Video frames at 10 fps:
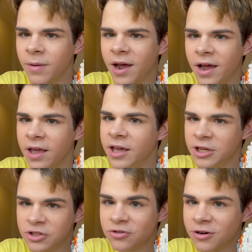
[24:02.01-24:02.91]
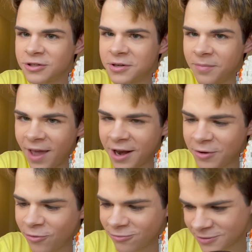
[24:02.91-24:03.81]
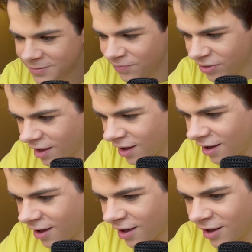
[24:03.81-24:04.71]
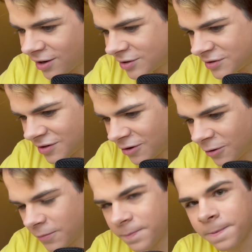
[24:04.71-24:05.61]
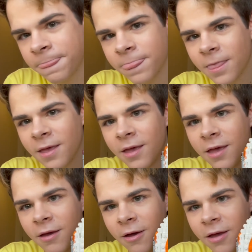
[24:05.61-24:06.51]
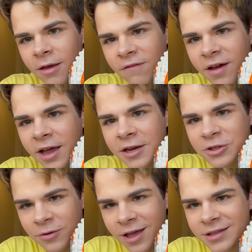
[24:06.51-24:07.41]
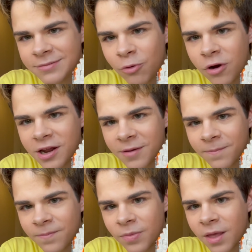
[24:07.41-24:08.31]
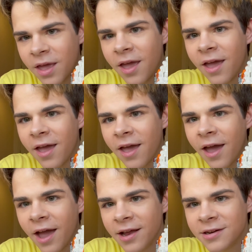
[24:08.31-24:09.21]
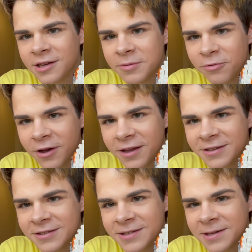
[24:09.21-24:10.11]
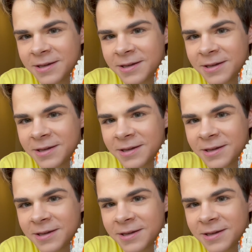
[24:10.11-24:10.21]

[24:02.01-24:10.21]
my instruction manuals. So, if I transport him and he breaks,